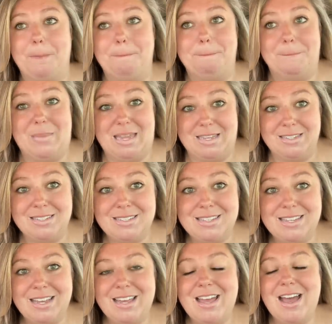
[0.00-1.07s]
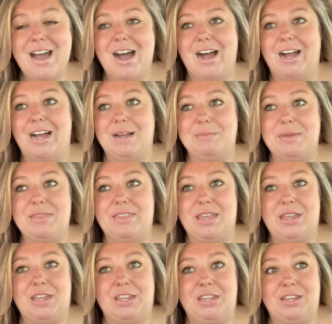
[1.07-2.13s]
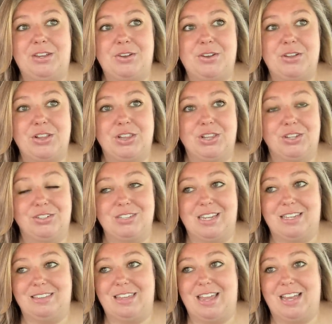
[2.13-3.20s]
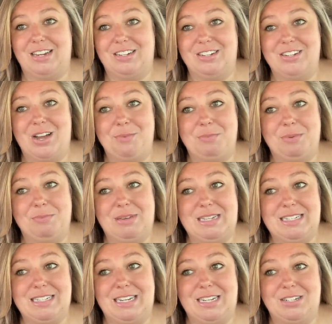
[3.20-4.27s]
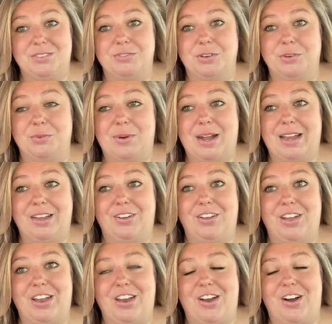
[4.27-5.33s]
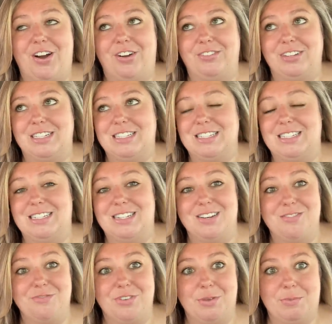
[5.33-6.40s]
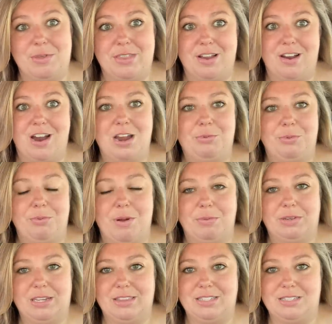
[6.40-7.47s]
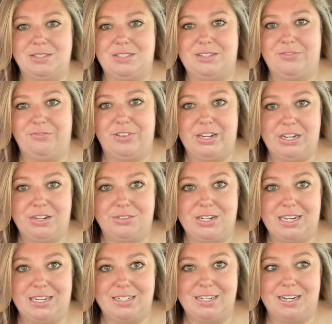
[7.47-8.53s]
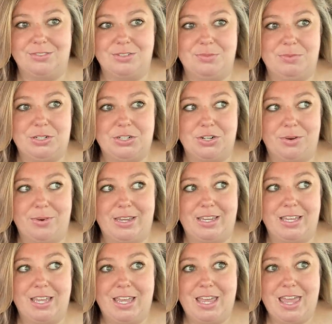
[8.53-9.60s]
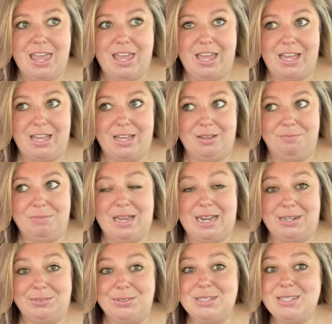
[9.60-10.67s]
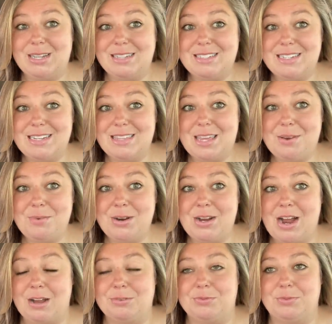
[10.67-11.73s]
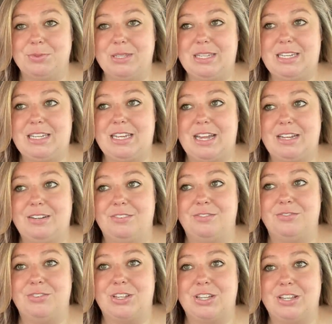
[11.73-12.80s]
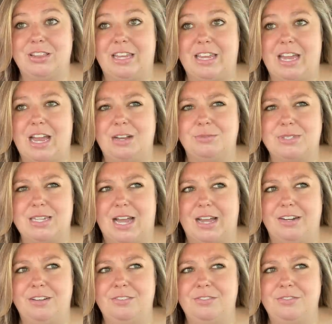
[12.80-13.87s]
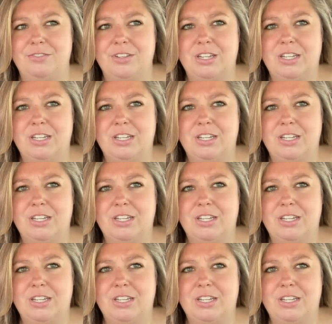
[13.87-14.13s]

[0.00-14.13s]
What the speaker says: miss. They looked like they had not been maintained for a while. I obviously didn't film in there. It would probably get this video taken down to be showing how disgusting they were. I was really kind of like, I was kind of